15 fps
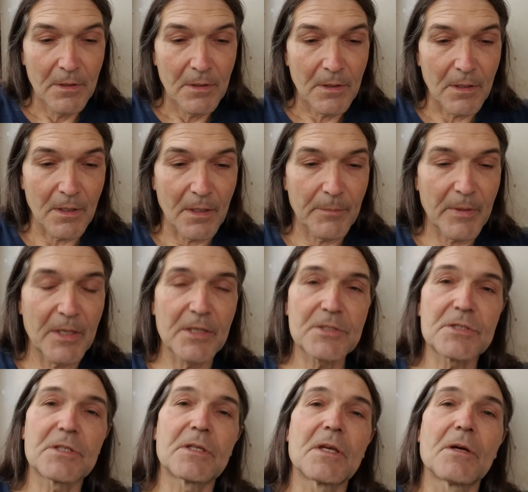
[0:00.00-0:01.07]
I managed
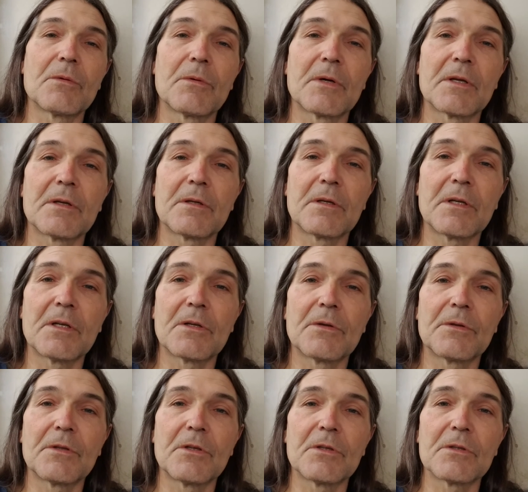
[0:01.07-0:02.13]
to get one here
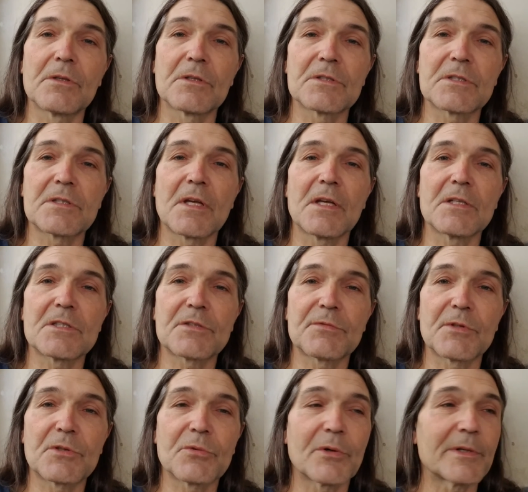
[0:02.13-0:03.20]
in the States for
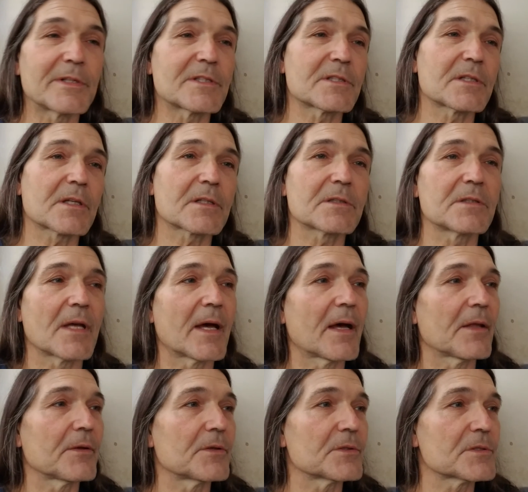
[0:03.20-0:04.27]

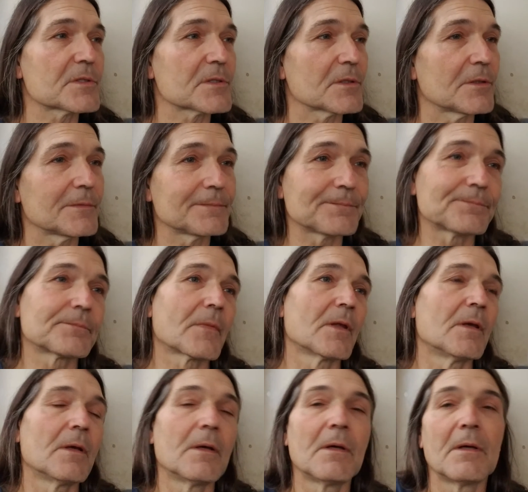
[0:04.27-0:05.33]
$26, so
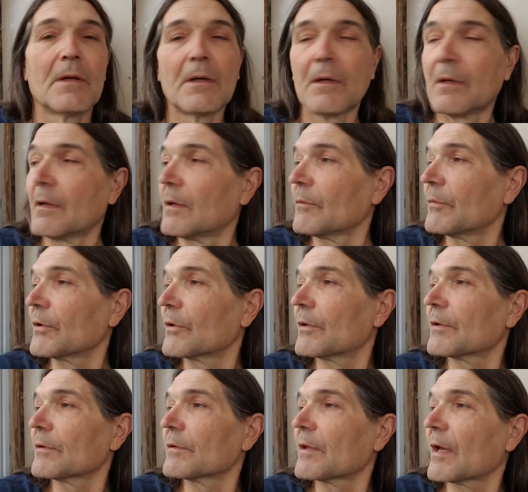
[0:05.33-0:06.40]
we
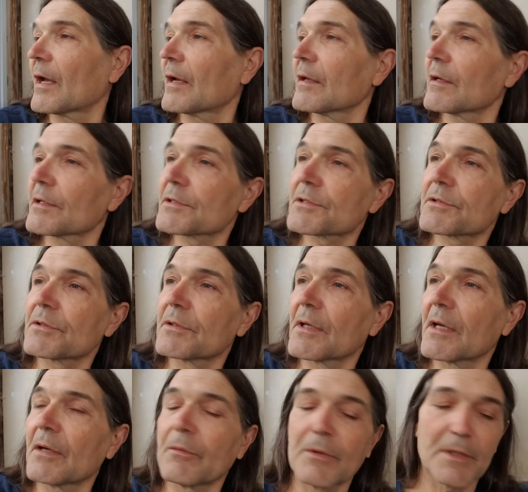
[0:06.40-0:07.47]
ordered that
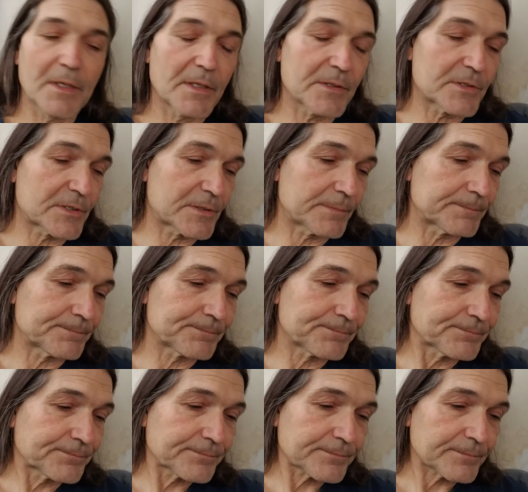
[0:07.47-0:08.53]
yesterday. What else?
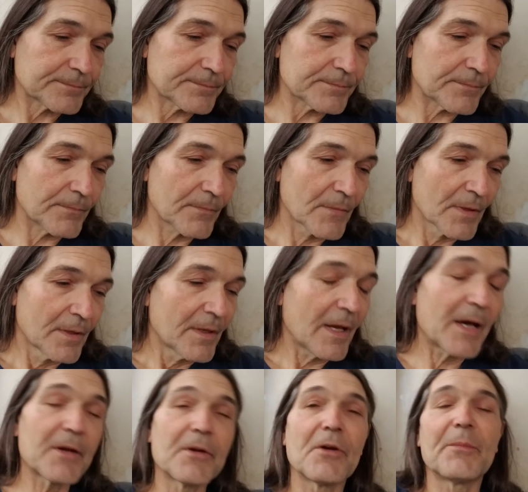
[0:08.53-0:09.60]

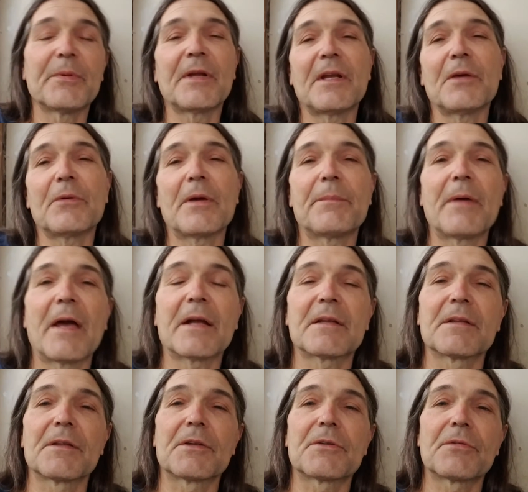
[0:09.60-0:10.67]
I don't know, but anyway, back
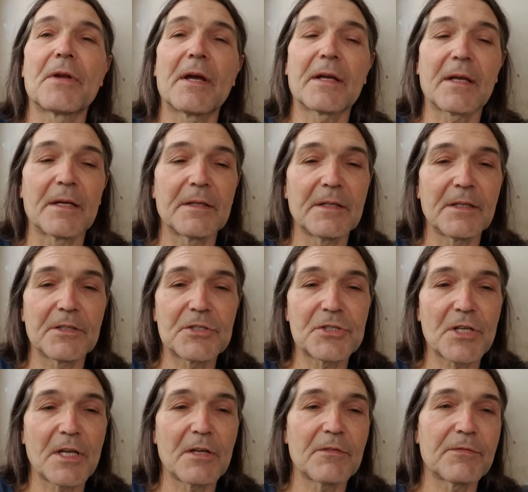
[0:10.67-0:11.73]
to the Trek. I need a
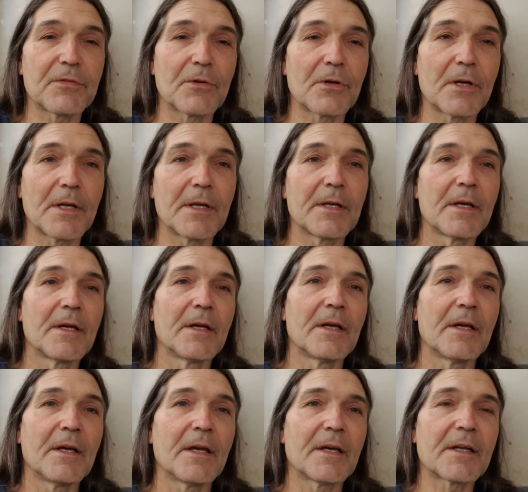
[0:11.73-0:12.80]
chain for it,
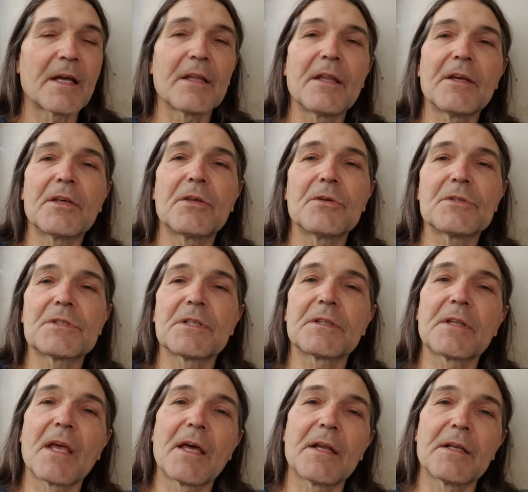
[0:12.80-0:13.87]
and I like using
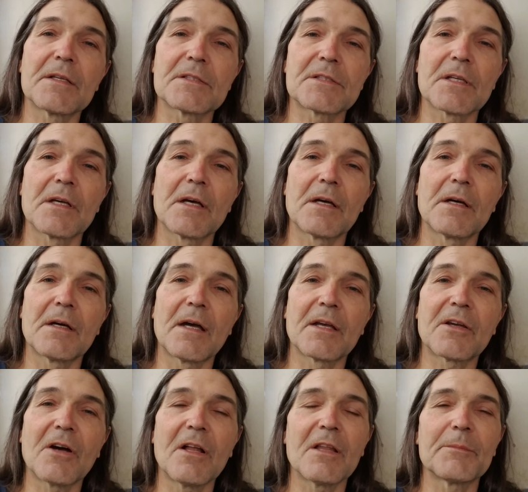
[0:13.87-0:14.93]
that as I
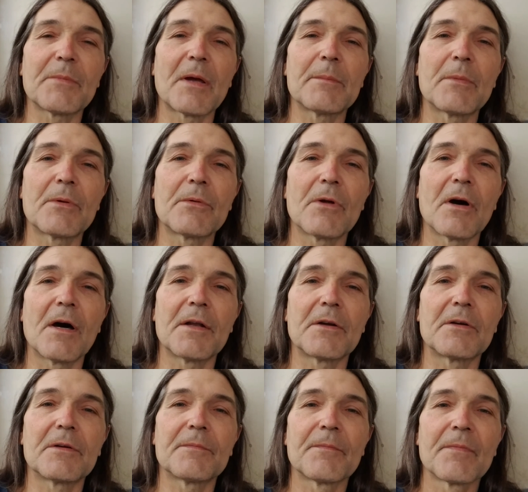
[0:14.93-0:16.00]
call it my
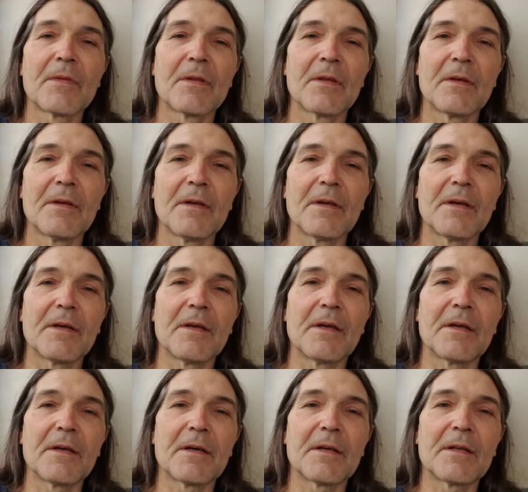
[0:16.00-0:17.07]
Marauder.
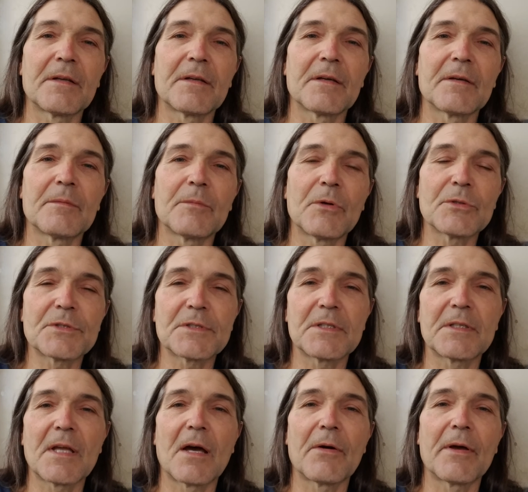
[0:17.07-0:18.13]
And mostly
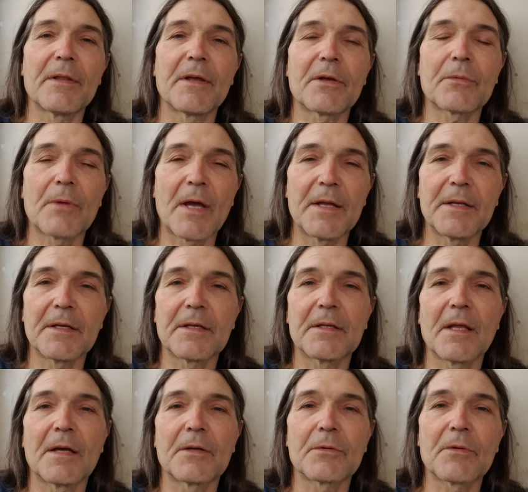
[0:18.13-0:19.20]
now I like riding it
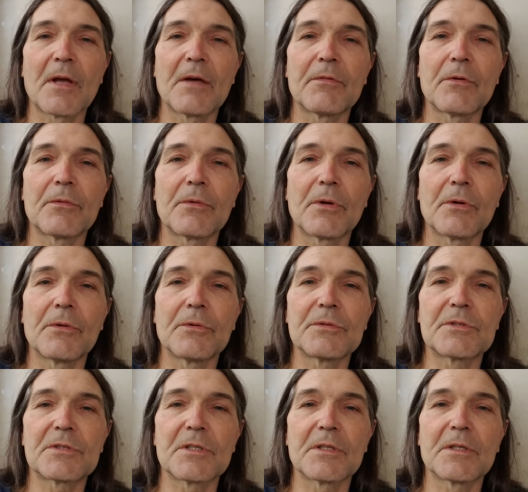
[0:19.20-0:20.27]
on gravel
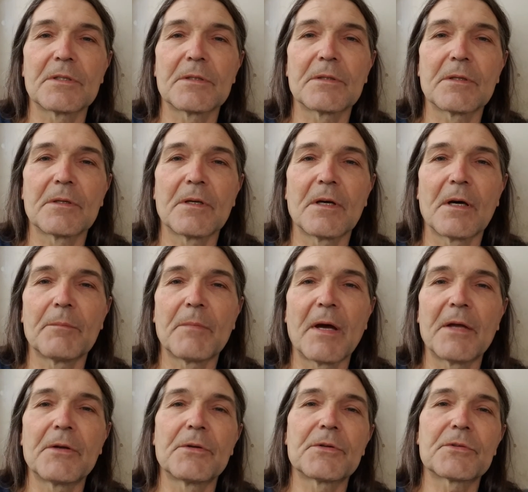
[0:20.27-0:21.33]
roads and
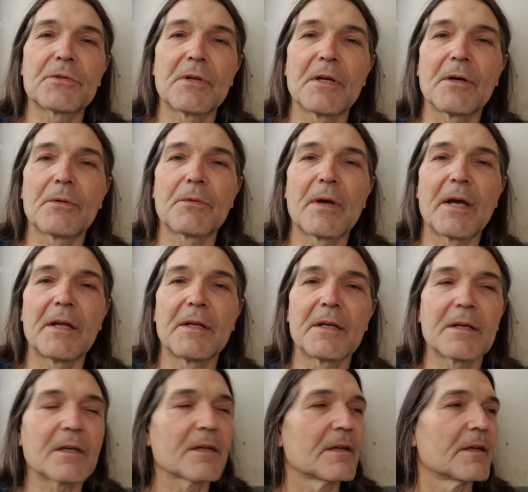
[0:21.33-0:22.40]
minor trail
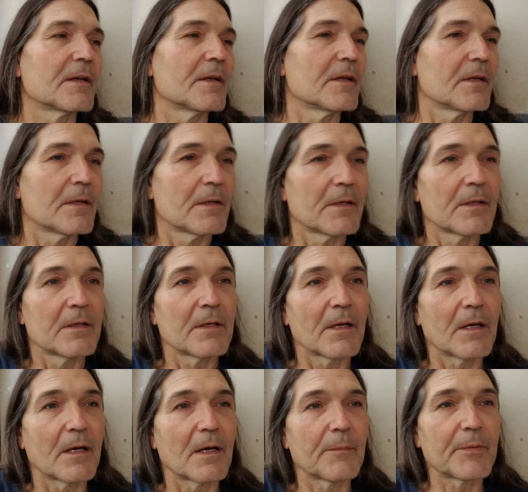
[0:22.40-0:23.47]
riding
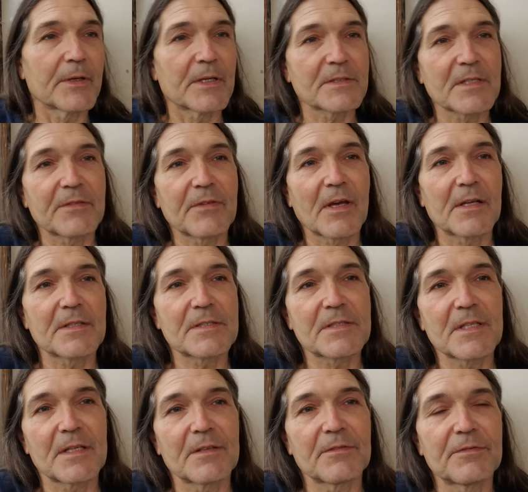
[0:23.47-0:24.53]
because I've got a
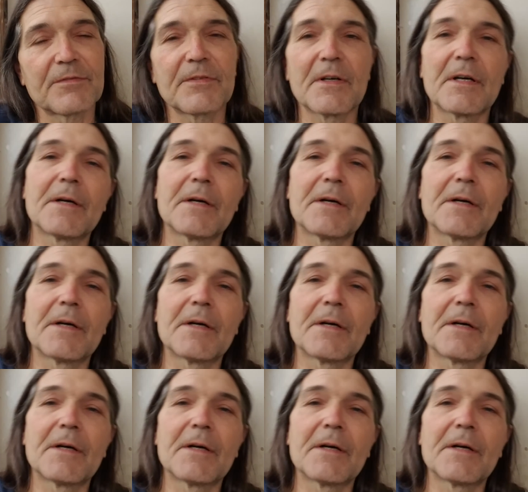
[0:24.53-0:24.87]
set of